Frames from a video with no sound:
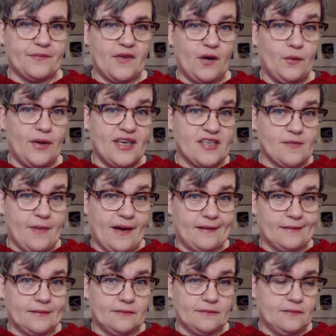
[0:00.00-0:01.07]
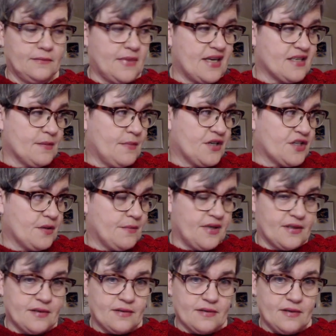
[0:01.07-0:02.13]
wingspan as a
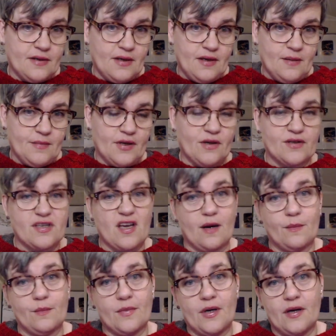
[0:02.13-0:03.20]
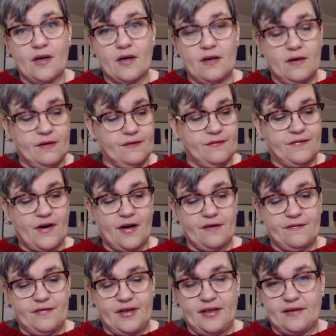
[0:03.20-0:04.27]
measurement because I'm
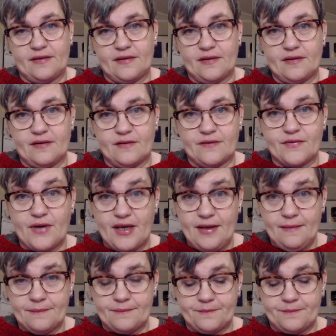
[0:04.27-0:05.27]
5'3",